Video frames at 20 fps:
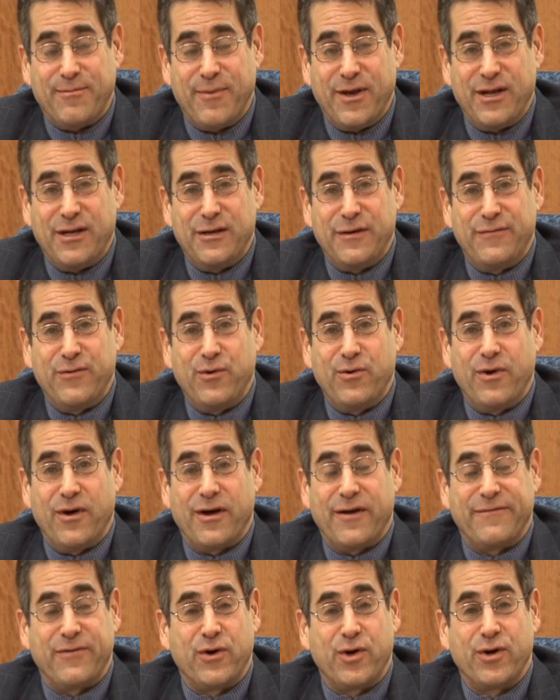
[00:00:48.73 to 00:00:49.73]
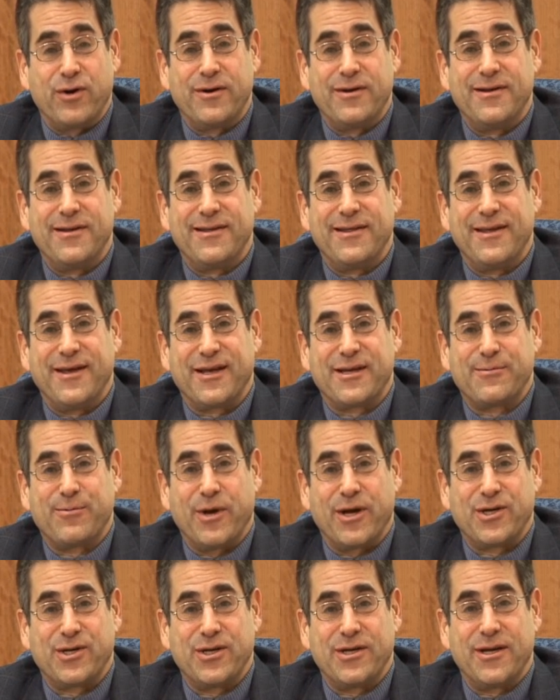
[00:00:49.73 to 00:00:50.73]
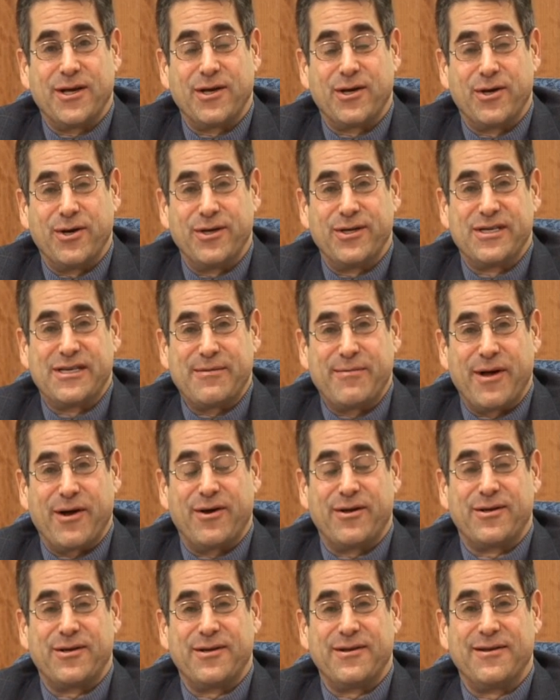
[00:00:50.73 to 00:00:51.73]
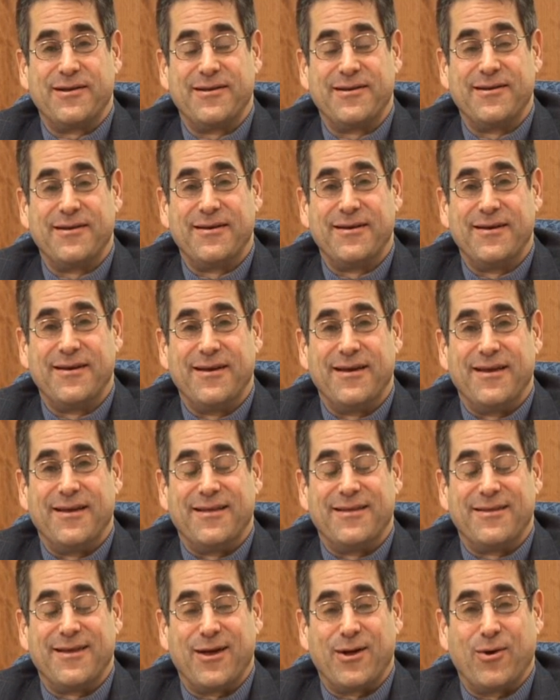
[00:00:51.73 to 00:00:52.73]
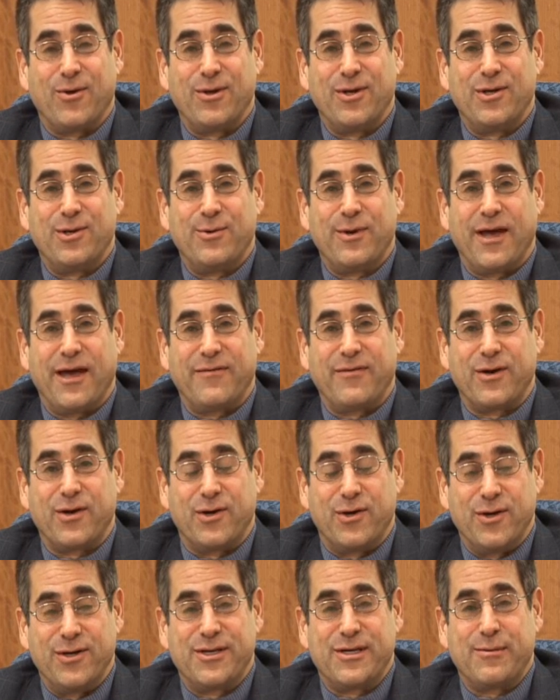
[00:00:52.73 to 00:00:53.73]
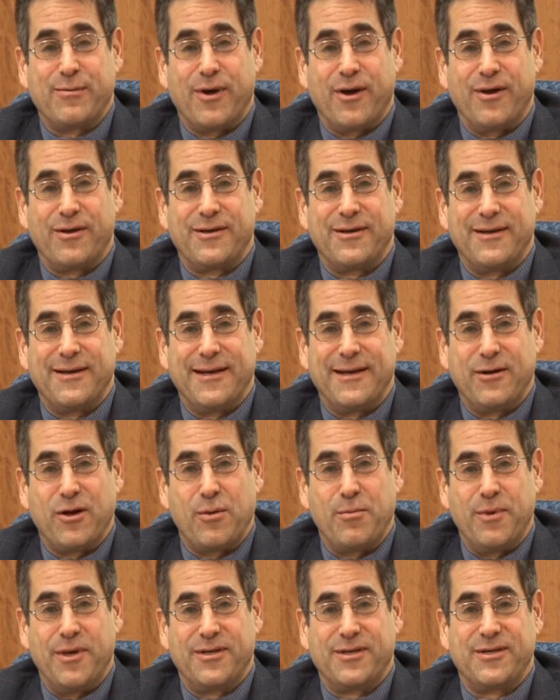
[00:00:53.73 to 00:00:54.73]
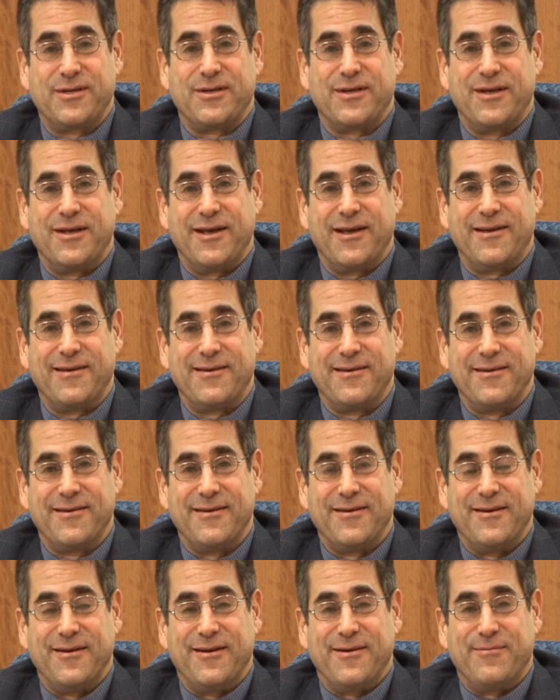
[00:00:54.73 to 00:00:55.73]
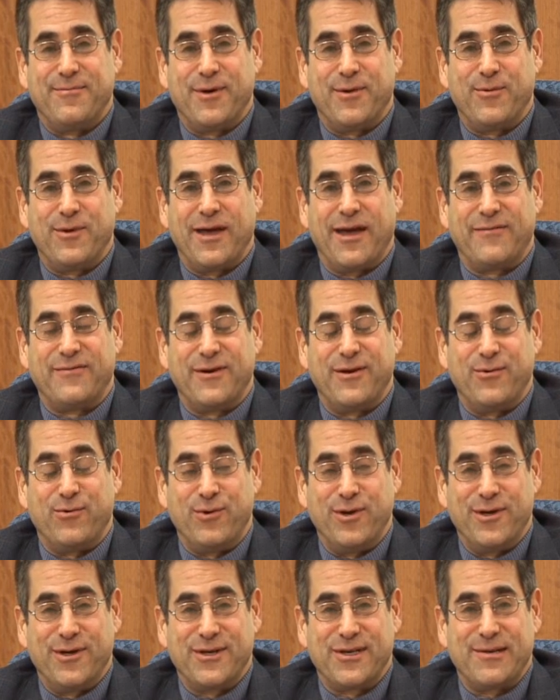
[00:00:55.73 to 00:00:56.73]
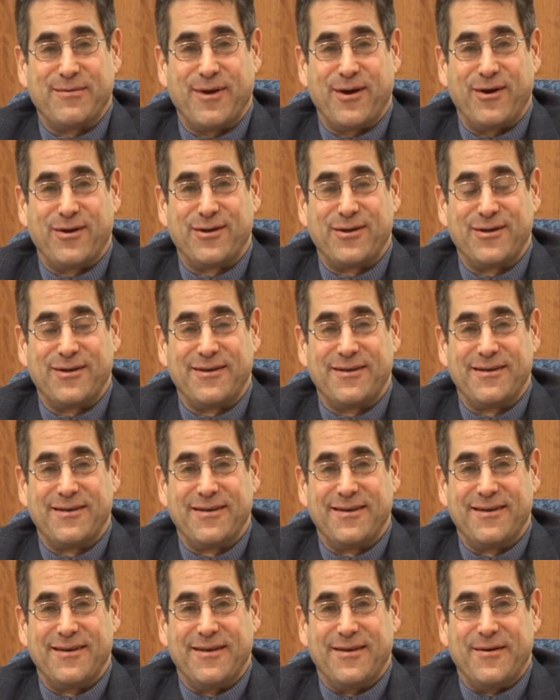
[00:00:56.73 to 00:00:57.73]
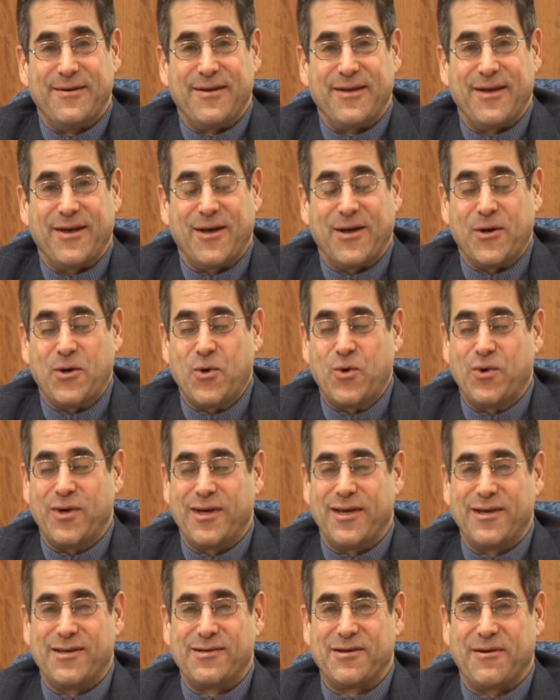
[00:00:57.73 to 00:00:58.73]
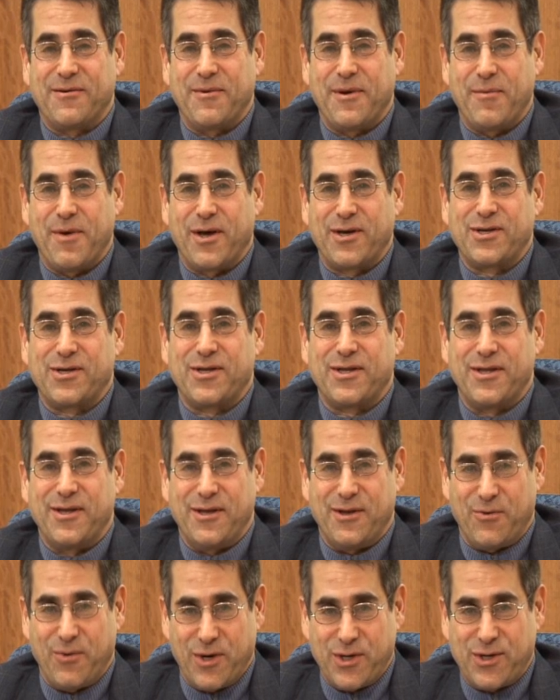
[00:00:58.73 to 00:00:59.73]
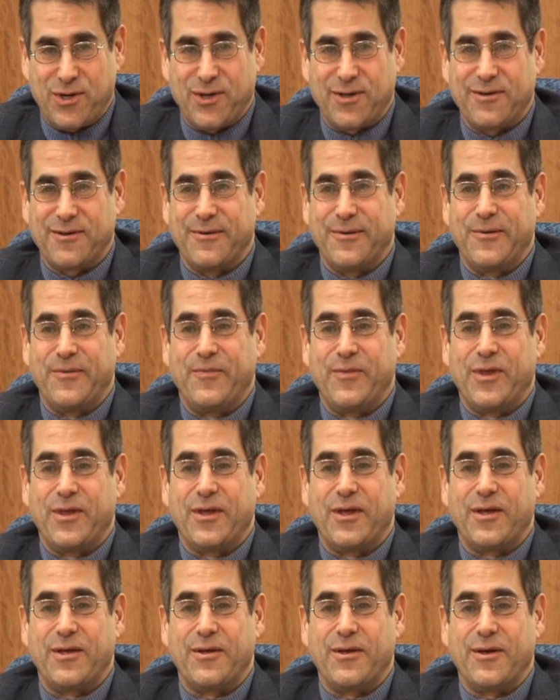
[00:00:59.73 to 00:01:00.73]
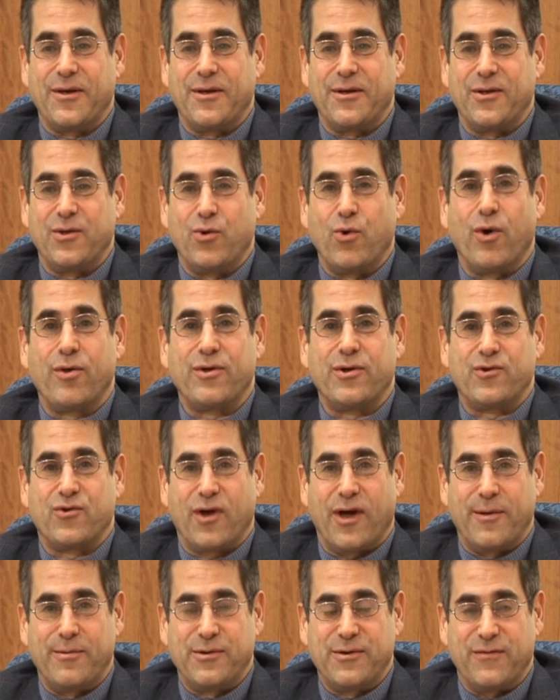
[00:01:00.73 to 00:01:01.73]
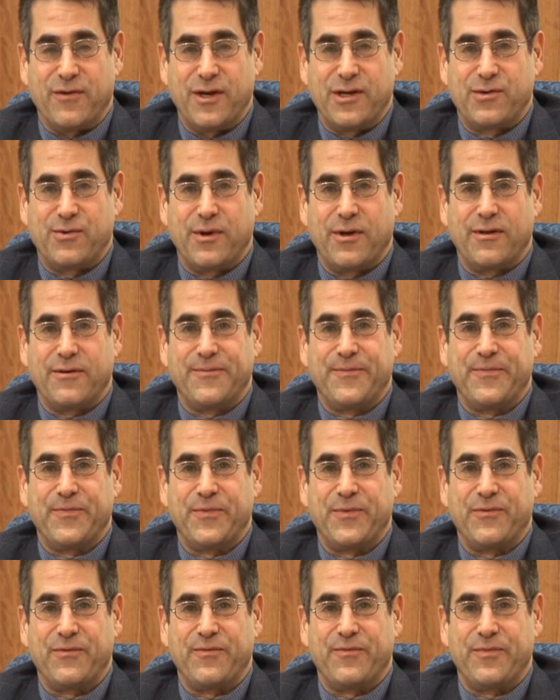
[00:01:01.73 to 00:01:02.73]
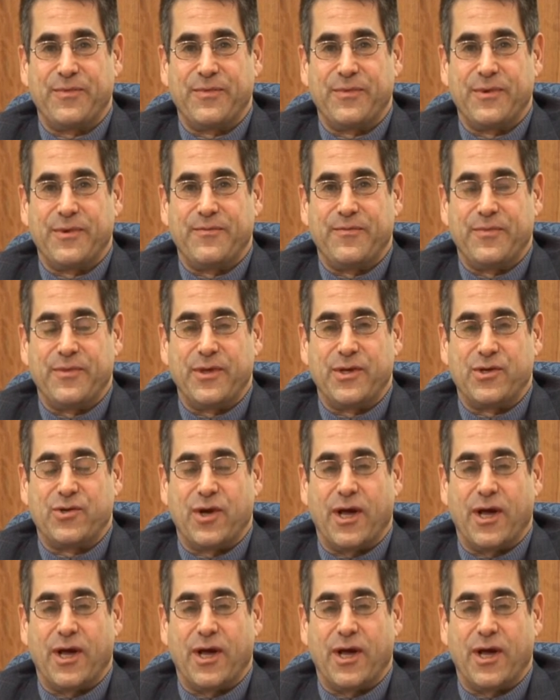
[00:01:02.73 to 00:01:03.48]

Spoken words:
Many of you have heard the expression, a good Samaritan. Not only do we have a good Samaritan in our midst today, but we have a real Samaritan who is amongst the original northern tribes of Israel, the